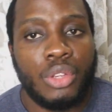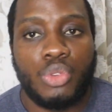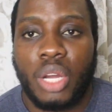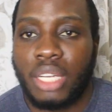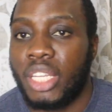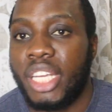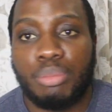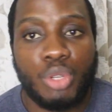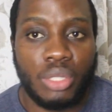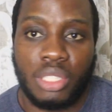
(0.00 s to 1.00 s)
You can hit
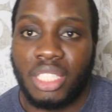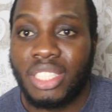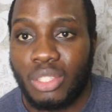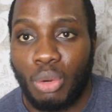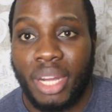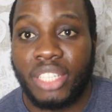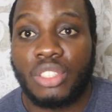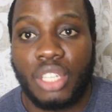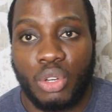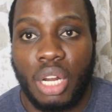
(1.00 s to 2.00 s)
me on my
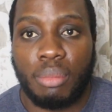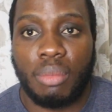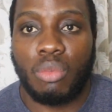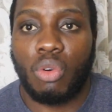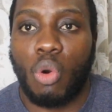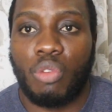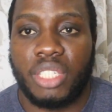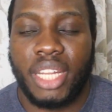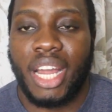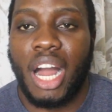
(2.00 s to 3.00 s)
Instagram. Over
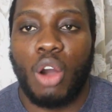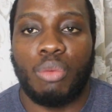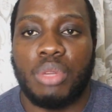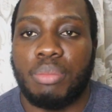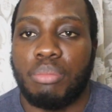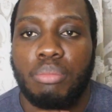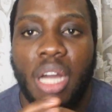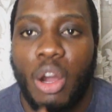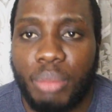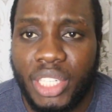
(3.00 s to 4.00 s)
there,
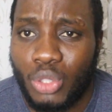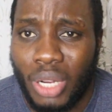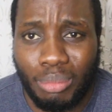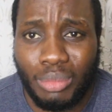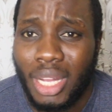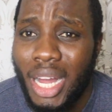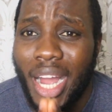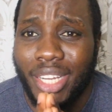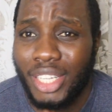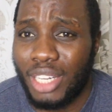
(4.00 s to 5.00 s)
I'll make sure
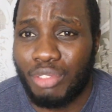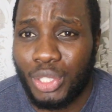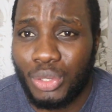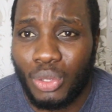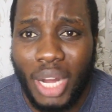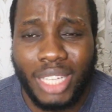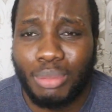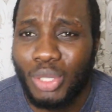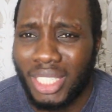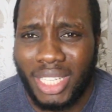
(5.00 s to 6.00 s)
I deliver, you know, as
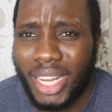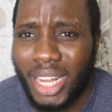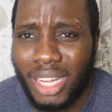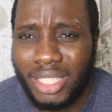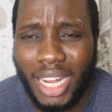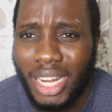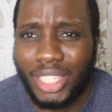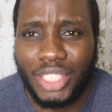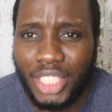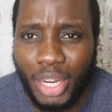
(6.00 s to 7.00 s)
much as I can. I
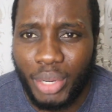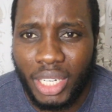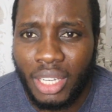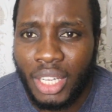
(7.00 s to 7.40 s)
like sharing.